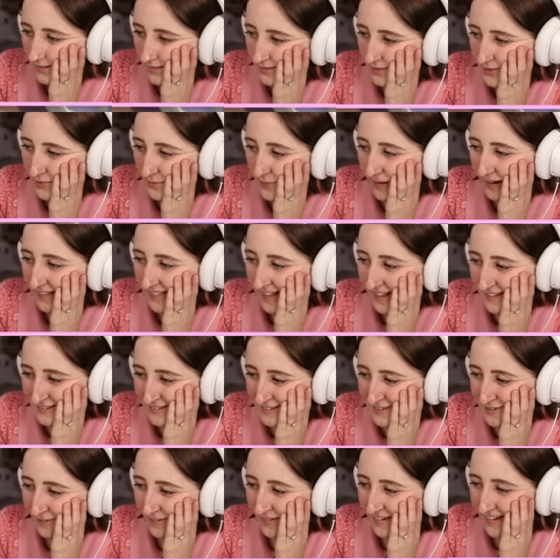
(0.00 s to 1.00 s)
The way that
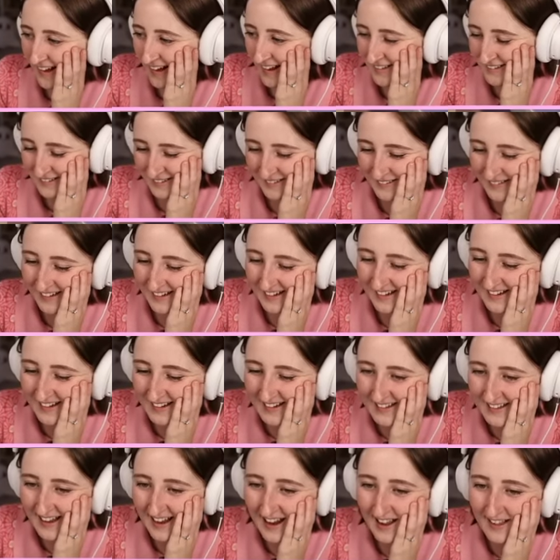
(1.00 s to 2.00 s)
story escalated.
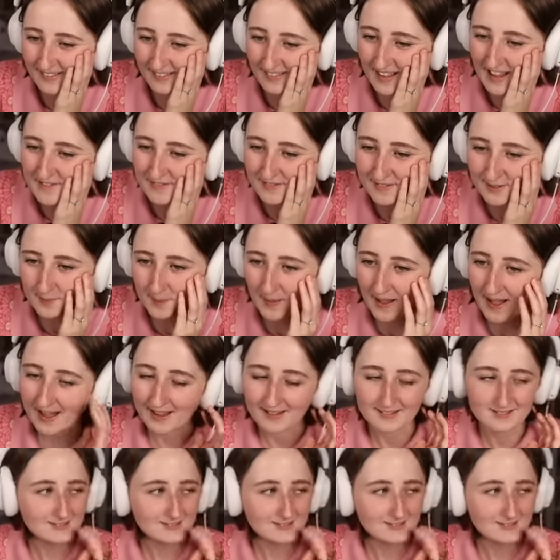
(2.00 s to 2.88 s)
Yeah, life is bad.